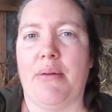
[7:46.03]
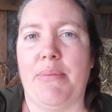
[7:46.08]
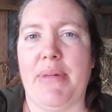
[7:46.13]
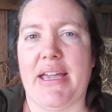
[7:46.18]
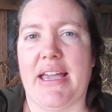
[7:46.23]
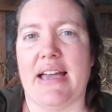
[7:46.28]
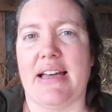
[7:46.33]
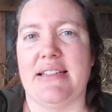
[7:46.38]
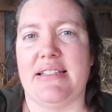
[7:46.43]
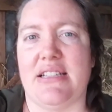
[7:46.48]

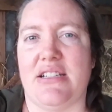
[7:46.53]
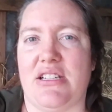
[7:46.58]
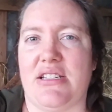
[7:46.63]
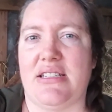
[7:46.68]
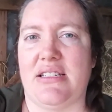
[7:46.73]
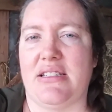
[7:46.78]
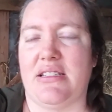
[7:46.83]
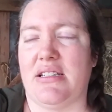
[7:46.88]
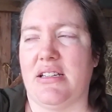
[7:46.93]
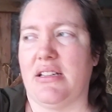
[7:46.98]
because
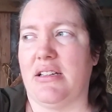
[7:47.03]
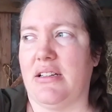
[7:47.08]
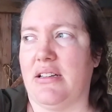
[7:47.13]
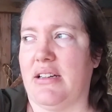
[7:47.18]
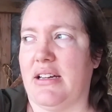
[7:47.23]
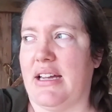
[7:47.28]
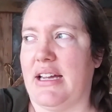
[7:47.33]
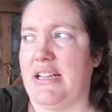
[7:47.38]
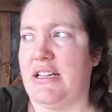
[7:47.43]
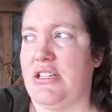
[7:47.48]

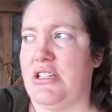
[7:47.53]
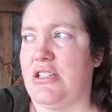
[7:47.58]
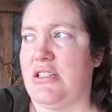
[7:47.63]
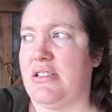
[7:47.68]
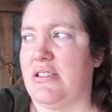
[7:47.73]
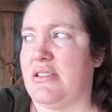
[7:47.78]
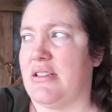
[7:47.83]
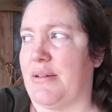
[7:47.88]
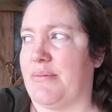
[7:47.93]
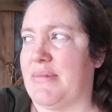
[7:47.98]
it's
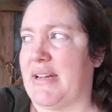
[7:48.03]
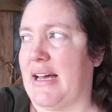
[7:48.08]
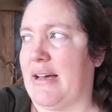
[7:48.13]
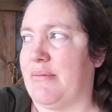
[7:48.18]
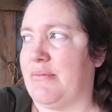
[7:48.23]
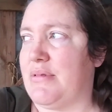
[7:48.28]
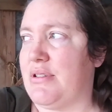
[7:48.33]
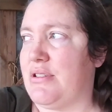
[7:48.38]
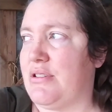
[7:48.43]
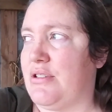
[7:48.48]

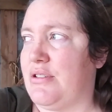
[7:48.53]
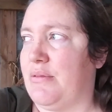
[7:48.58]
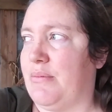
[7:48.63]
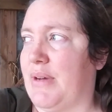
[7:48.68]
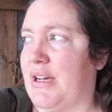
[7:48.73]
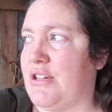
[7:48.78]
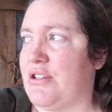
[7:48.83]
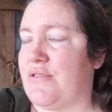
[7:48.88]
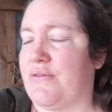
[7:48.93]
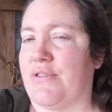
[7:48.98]
sometimes too
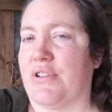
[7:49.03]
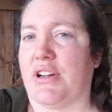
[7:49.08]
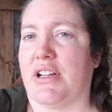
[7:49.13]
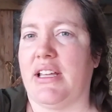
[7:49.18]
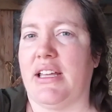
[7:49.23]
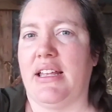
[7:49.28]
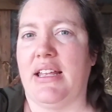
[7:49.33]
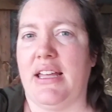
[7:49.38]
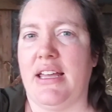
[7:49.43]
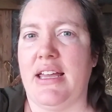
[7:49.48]
much for
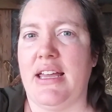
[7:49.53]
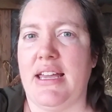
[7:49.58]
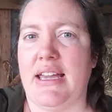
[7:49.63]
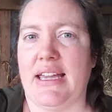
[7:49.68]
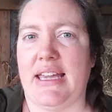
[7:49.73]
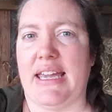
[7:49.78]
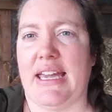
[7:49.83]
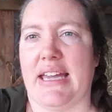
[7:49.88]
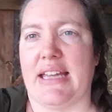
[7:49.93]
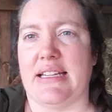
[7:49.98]

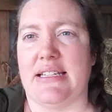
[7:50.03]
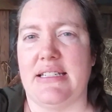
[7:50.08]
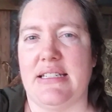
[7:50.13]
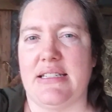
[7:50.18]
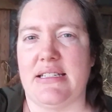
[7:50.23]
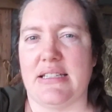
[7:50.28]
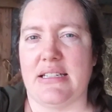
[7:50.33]
kids.